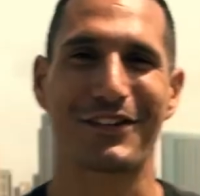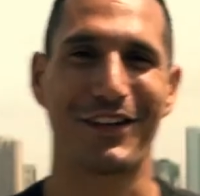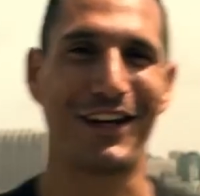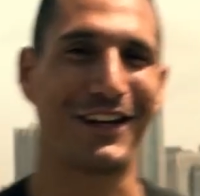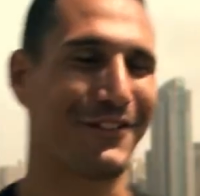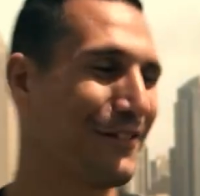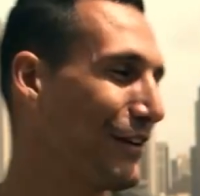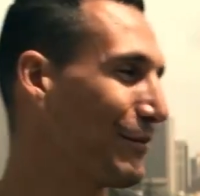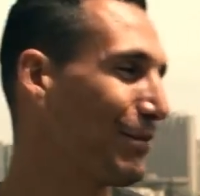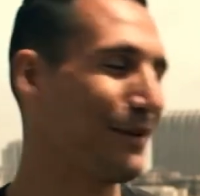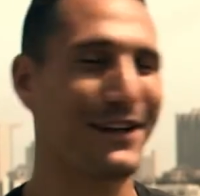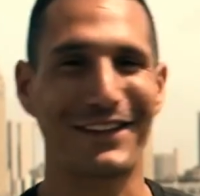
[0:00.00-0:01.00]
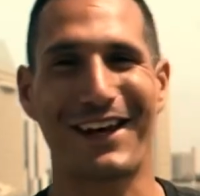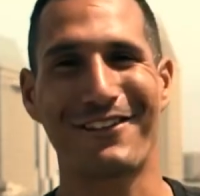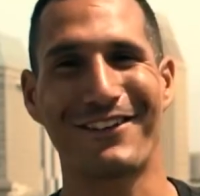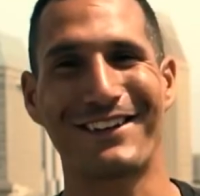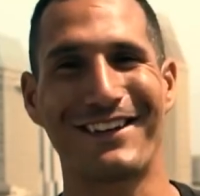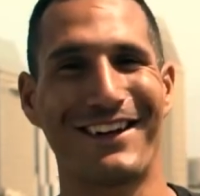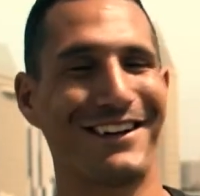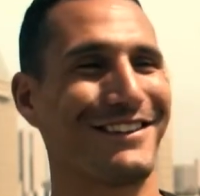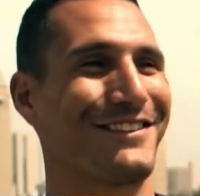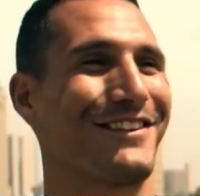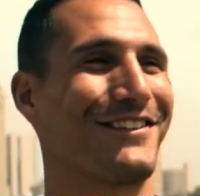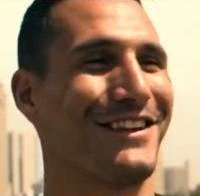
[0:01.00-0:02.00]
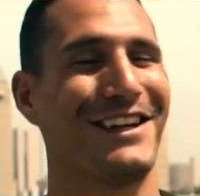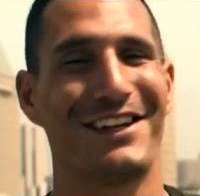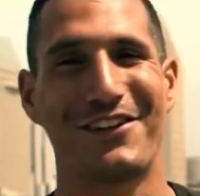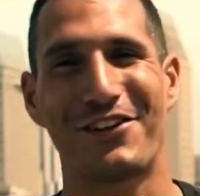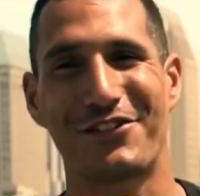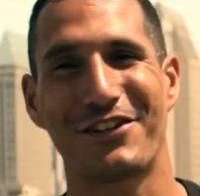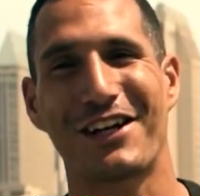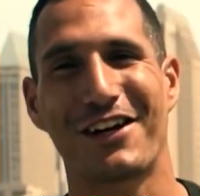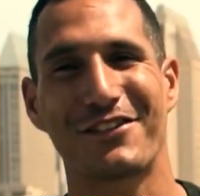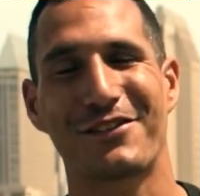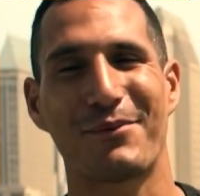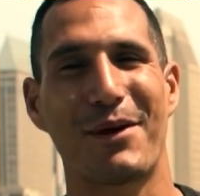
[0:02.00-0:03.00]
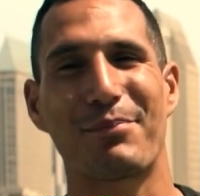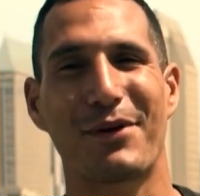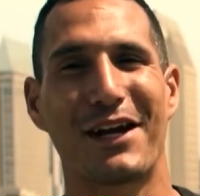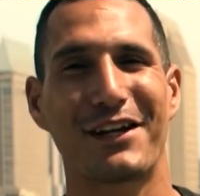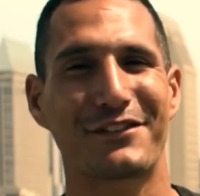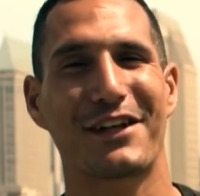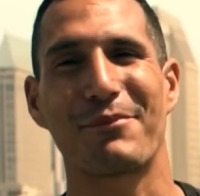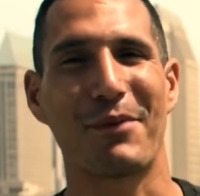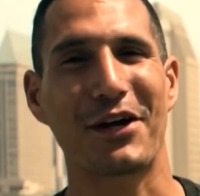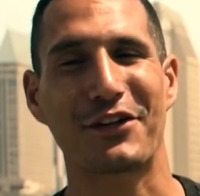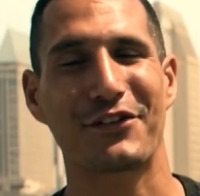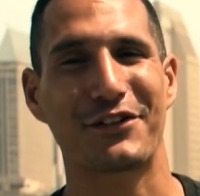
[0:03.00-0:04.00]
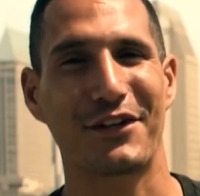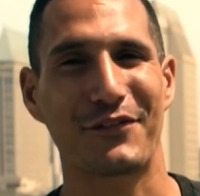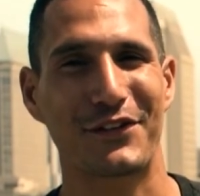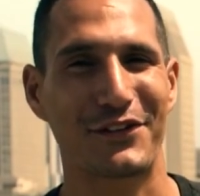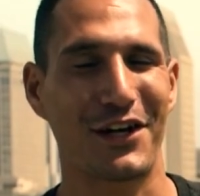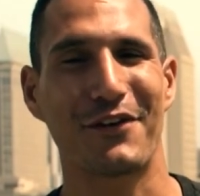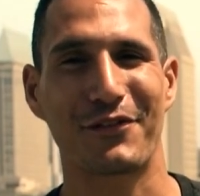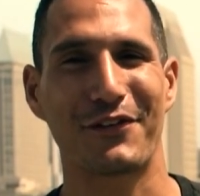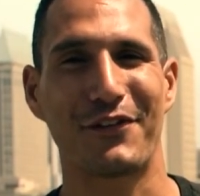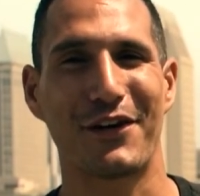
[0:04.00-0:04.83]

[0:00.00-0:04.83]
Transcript: So hey, we could plug that right there. So you could check out some of my products, how to market yourself as a software